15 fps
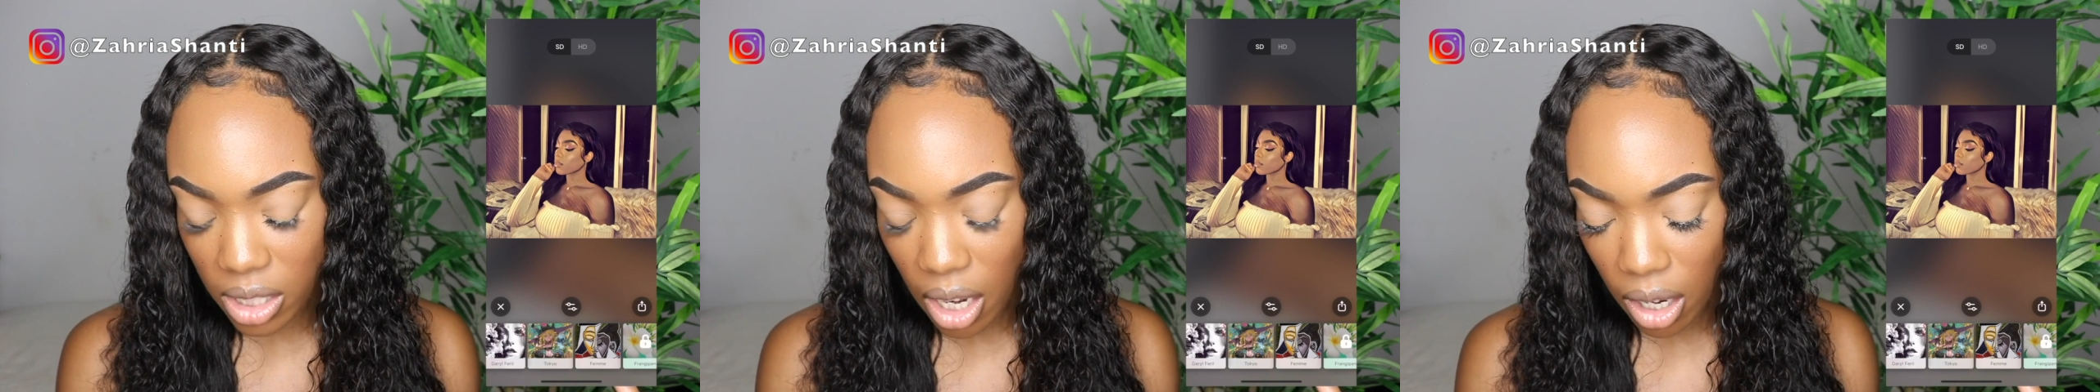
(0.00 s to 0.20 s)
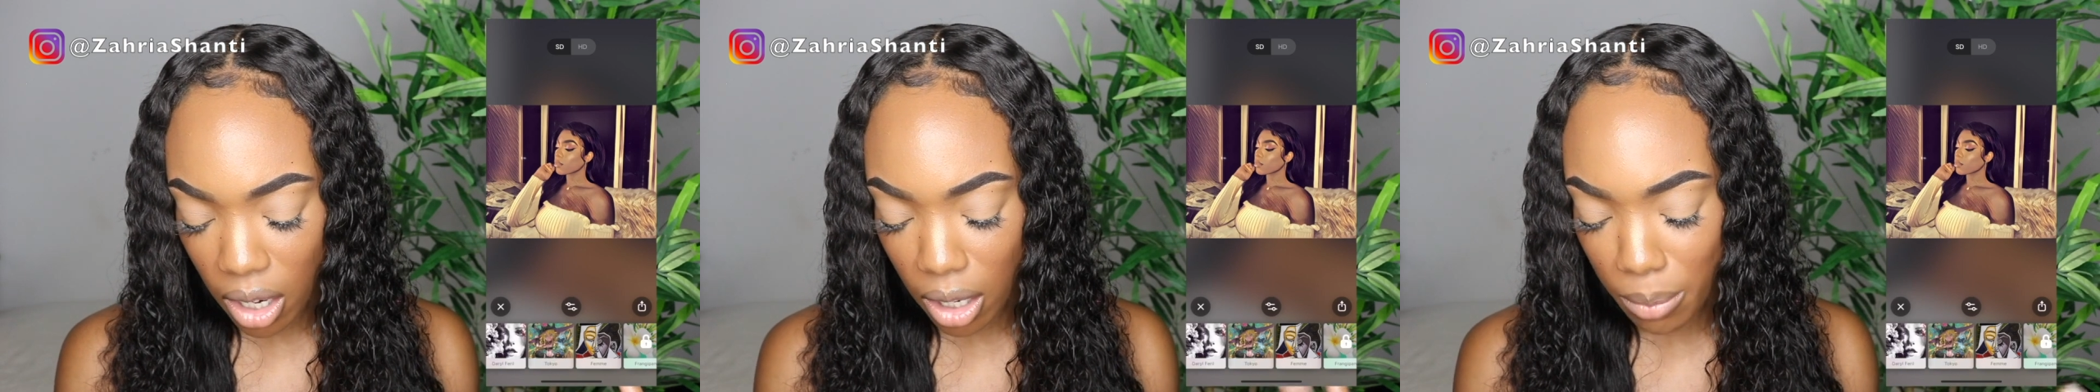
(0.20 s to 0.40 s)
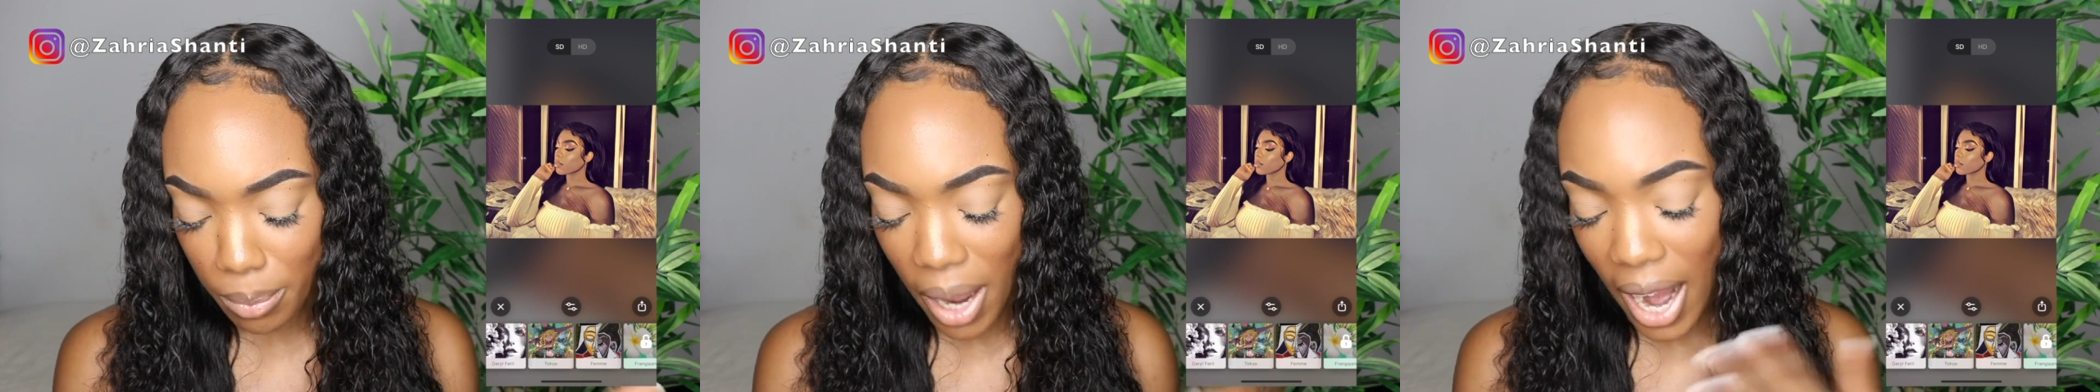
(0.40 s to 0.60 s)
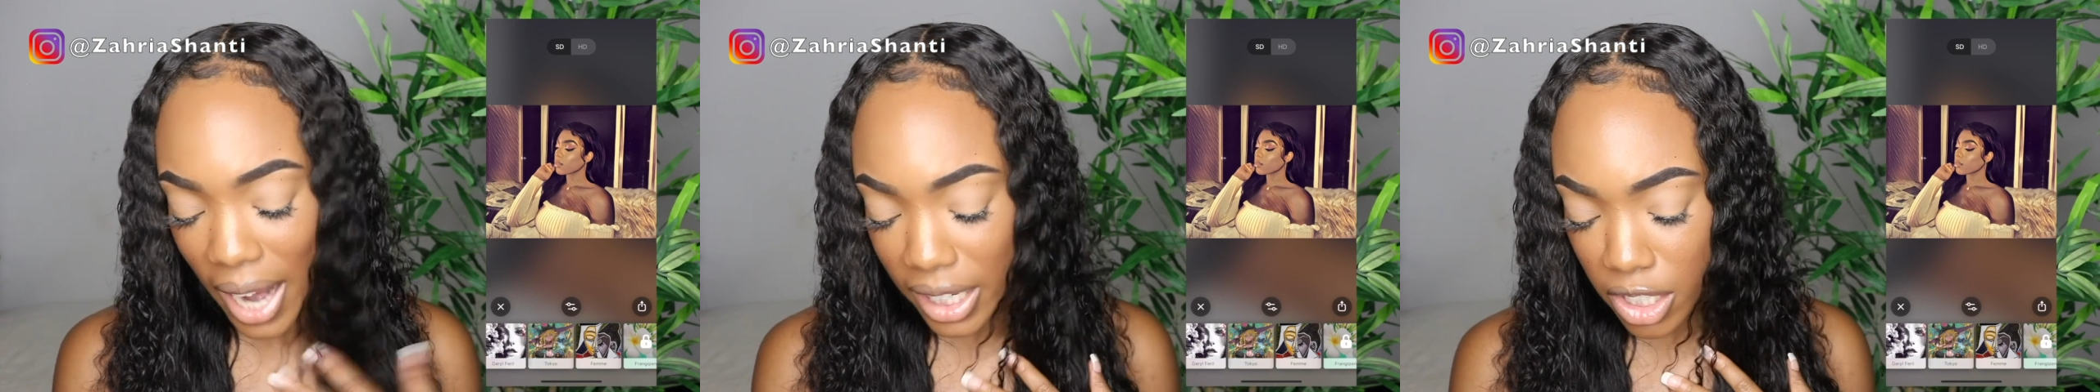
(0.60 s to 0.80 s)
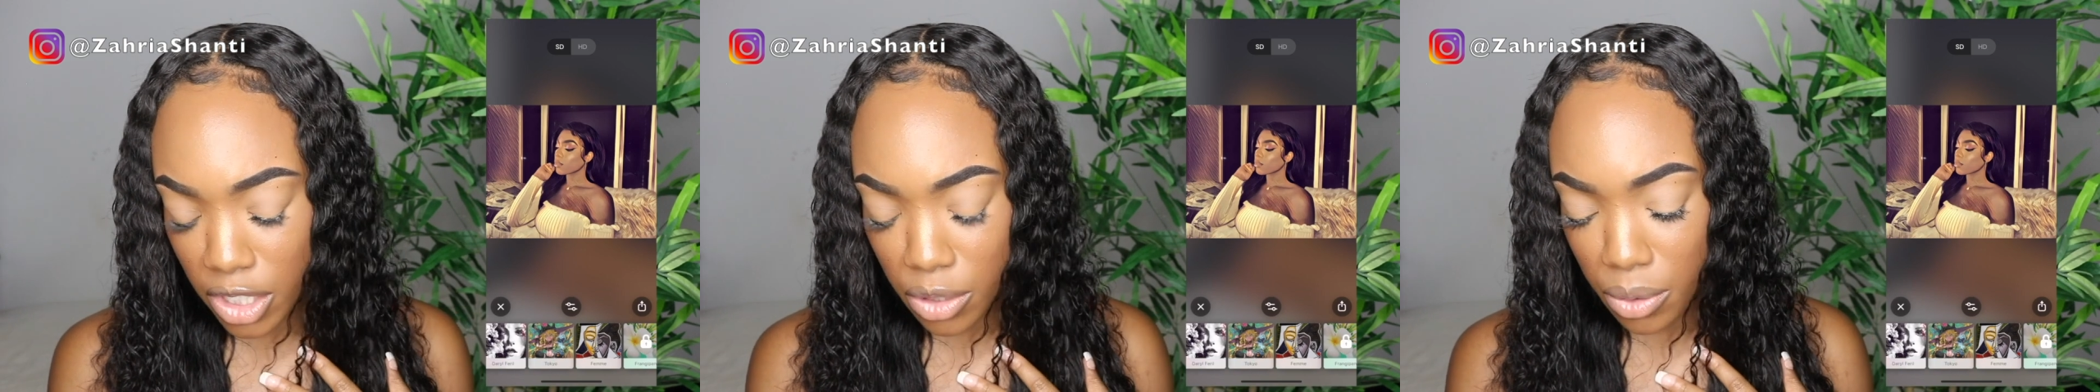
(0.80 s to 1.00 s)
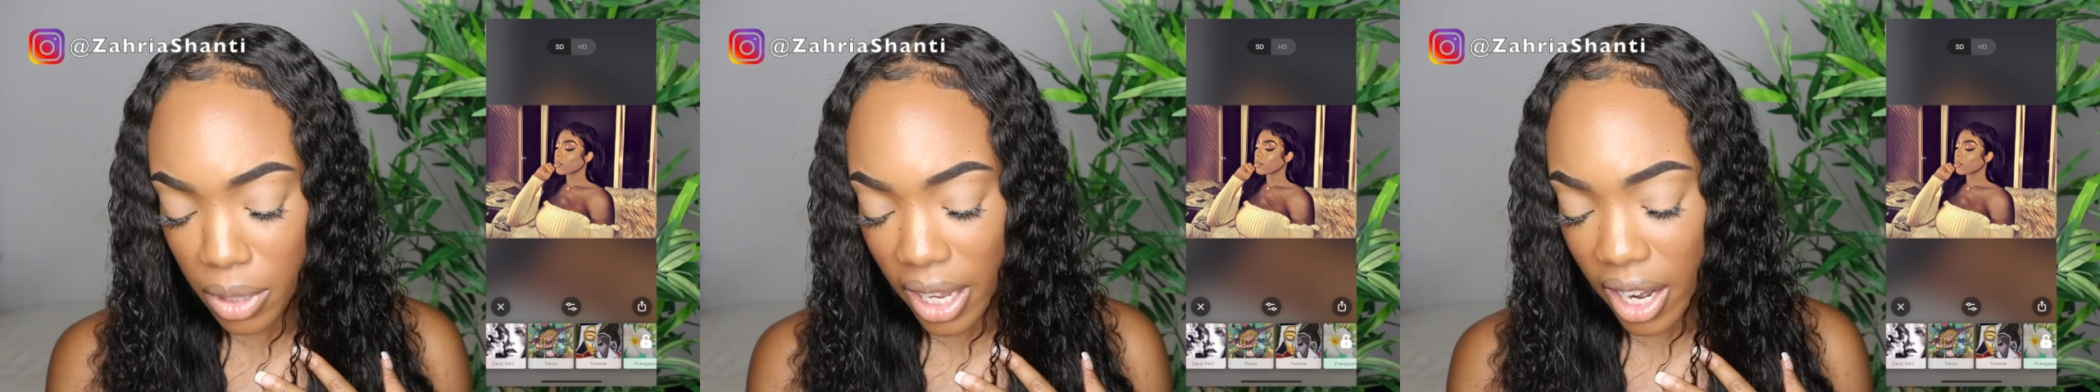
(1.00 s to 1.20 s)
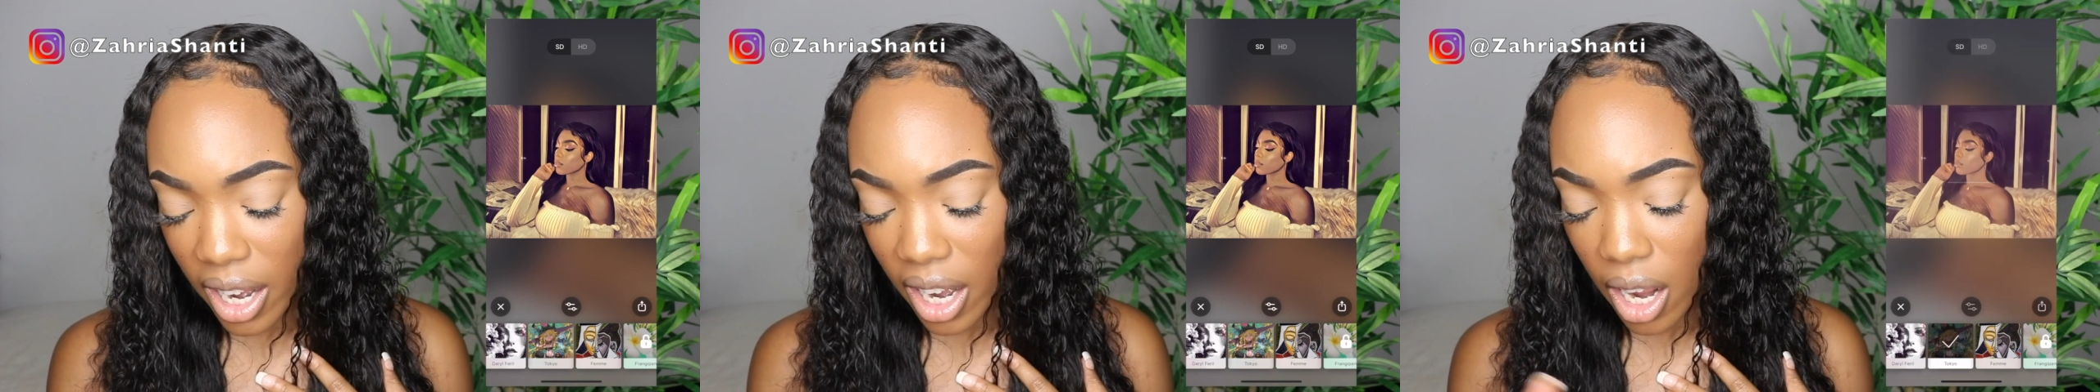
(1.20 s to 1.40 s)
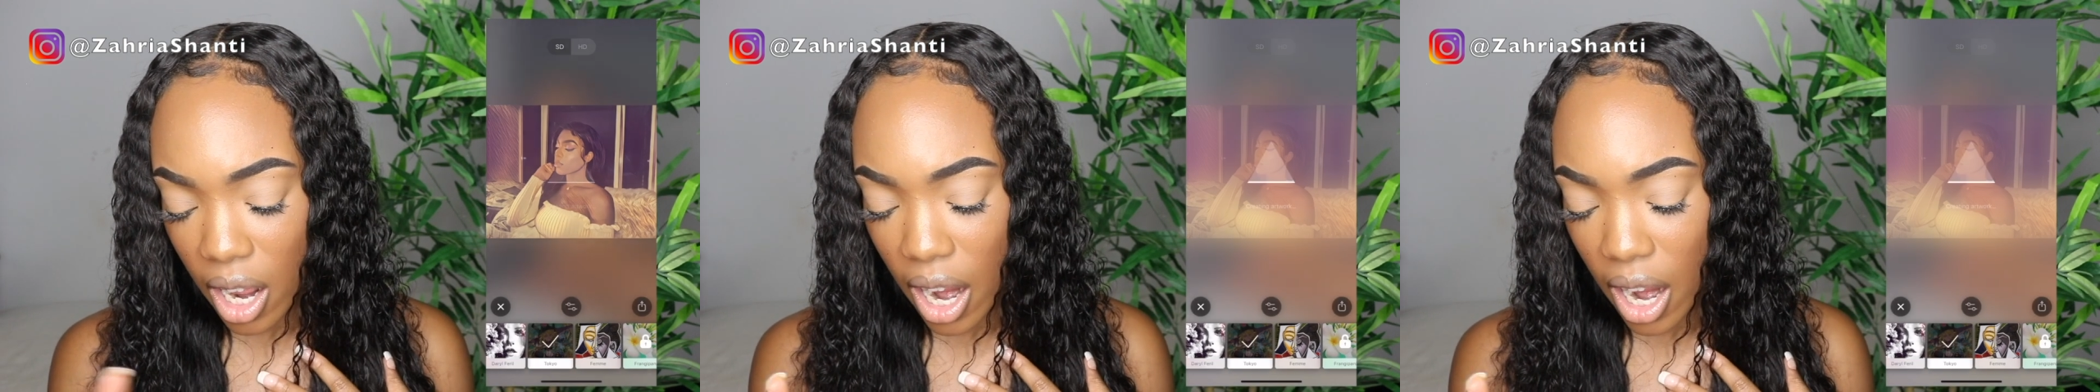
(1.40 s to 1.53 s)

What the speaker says: I didn't do that.